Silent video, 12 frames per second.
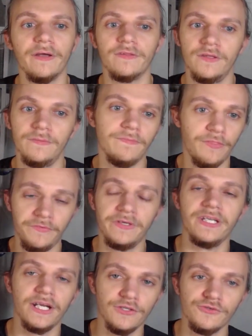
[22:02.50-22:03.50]
about the
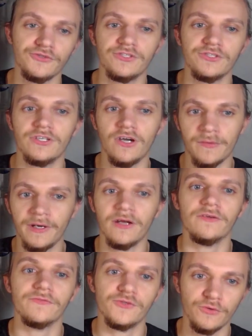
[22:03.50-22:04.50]
3 that I usually talk about
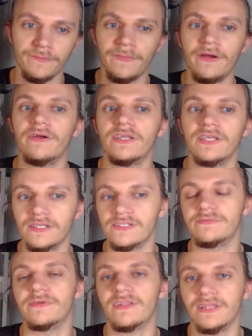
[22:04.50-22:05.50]
of Jordan Merritt, Kiki
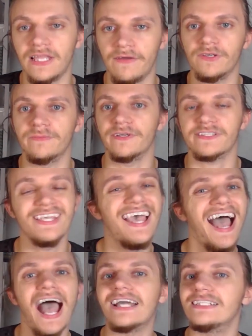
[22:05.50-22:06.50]
Smith, and Lavender Briggs.
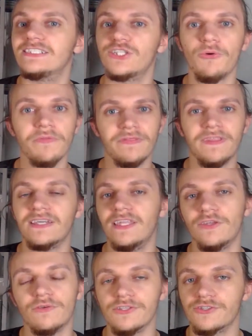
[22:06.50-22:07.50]
I don't think that
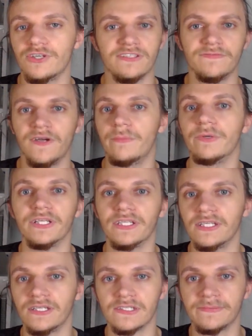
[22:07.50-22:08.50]
you can justify putting
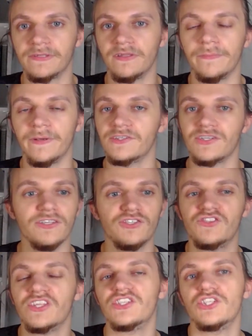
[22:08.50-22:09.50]
Kiki Smith on the bench. I
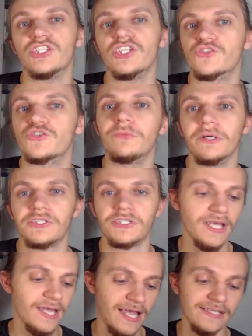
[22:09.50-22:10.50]
just think she does too
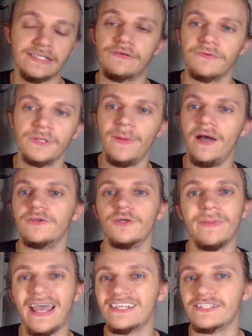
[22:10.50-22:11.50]
much as a
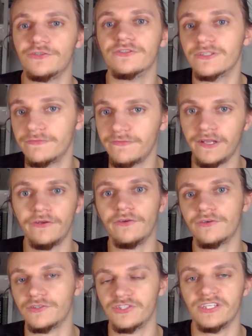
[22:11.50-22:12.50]
rebounder, passer, defender,
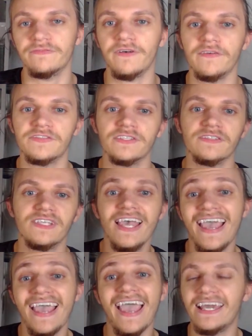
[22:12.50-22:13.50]
because she had 5 steals,
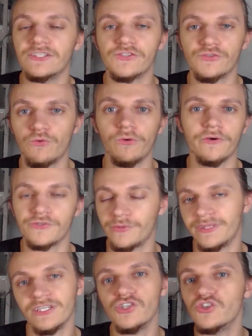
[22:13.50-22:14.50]
and scorer. So I
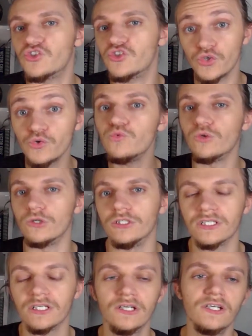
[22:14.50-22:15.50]
think she's too good